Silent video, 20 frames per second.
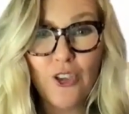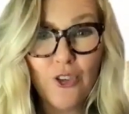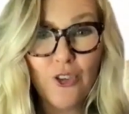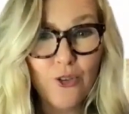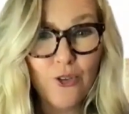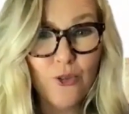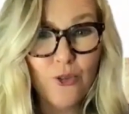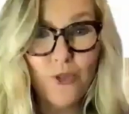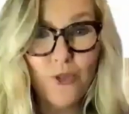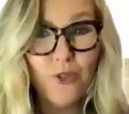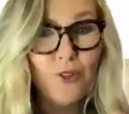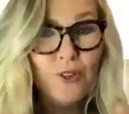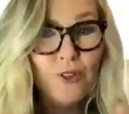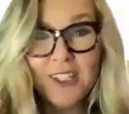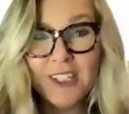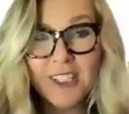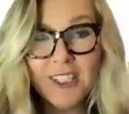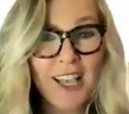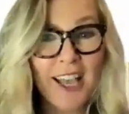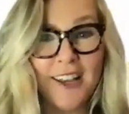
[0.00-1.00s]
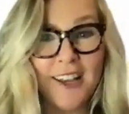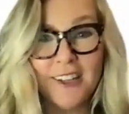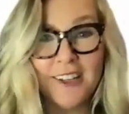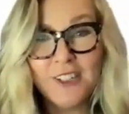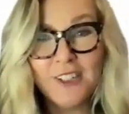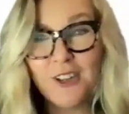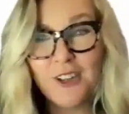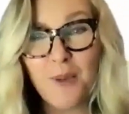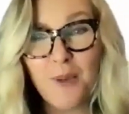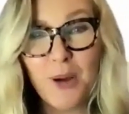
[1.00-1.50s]
you
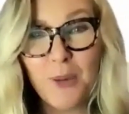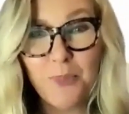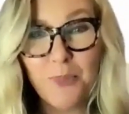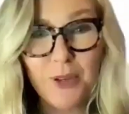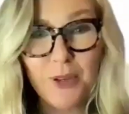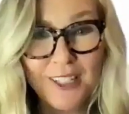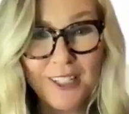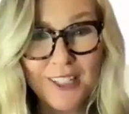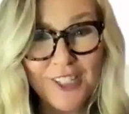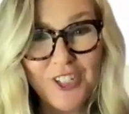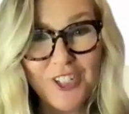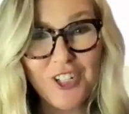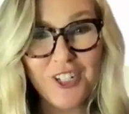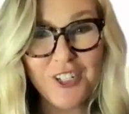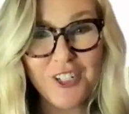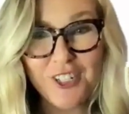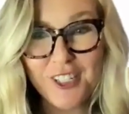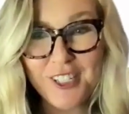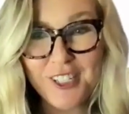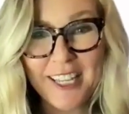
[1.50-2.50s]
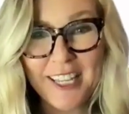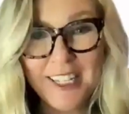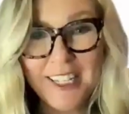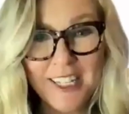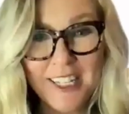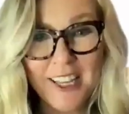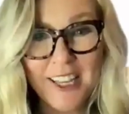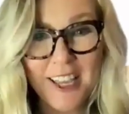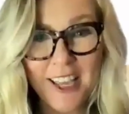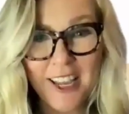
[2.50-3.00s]
decided to come up with this genius
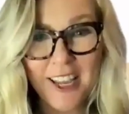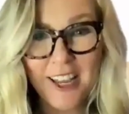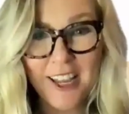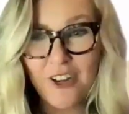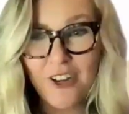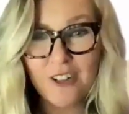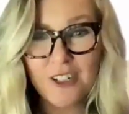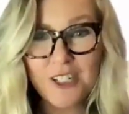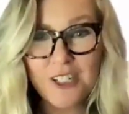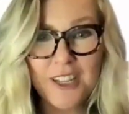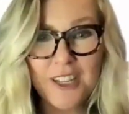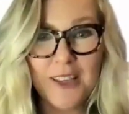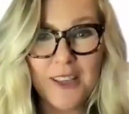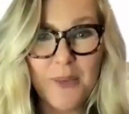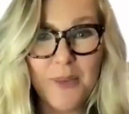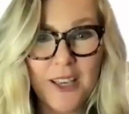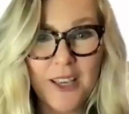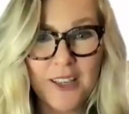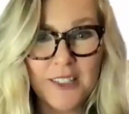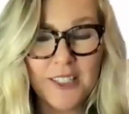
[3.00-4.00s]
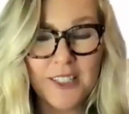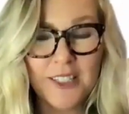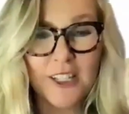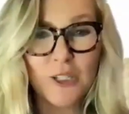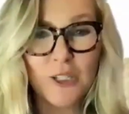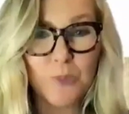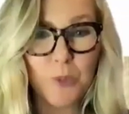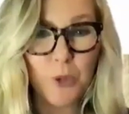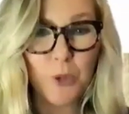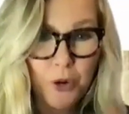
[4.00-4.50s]
idea and your team has
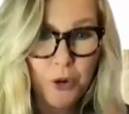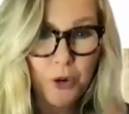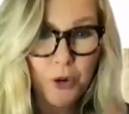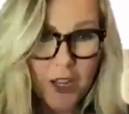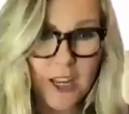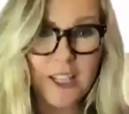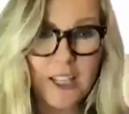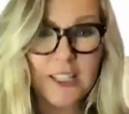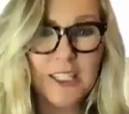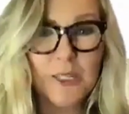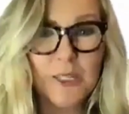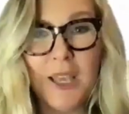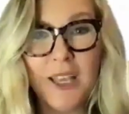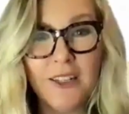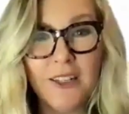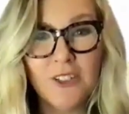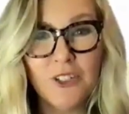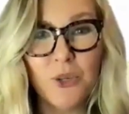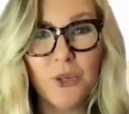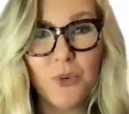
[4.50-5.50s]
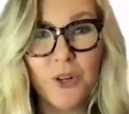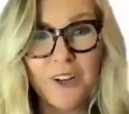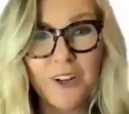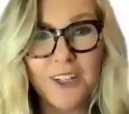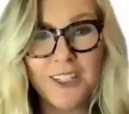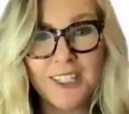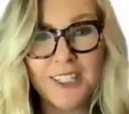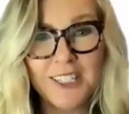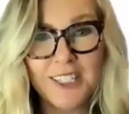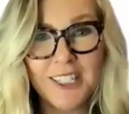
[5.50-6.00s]
explored it and expanded to where
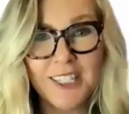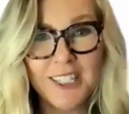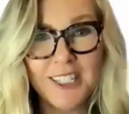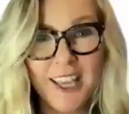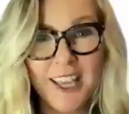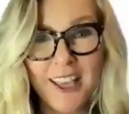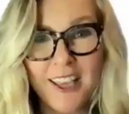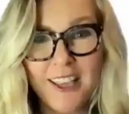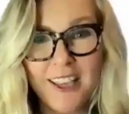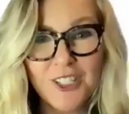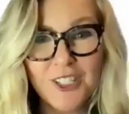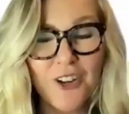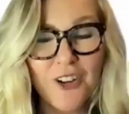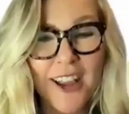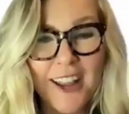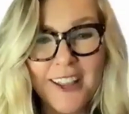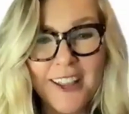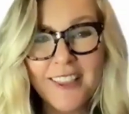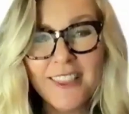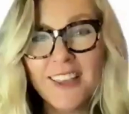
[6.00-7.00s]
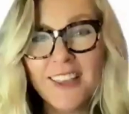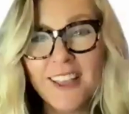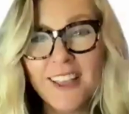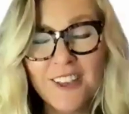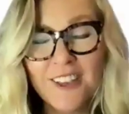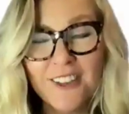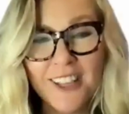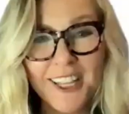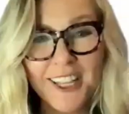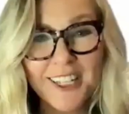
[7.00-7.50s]
it is today. Is there anything
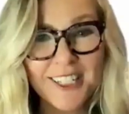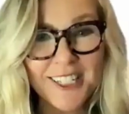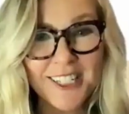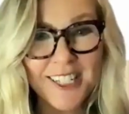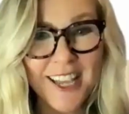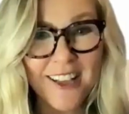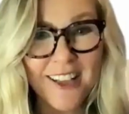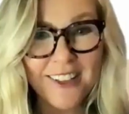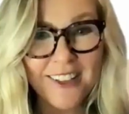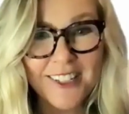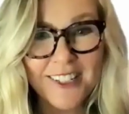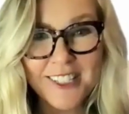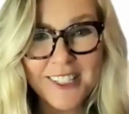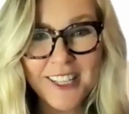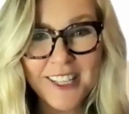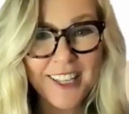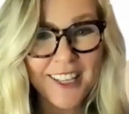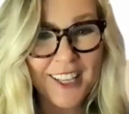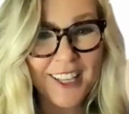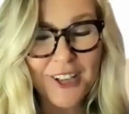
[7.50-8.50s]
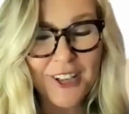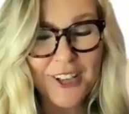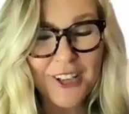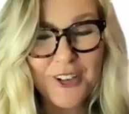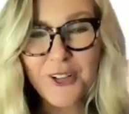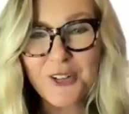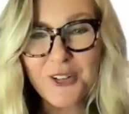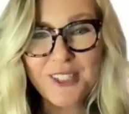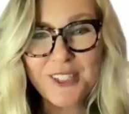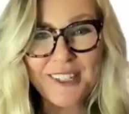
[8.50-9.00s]
that you'd like to tell us in
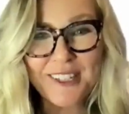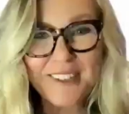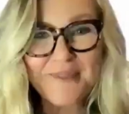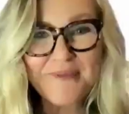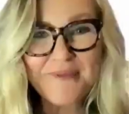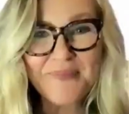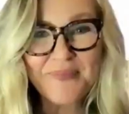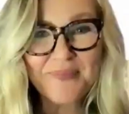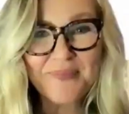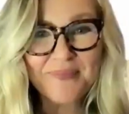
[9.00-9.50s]
closing?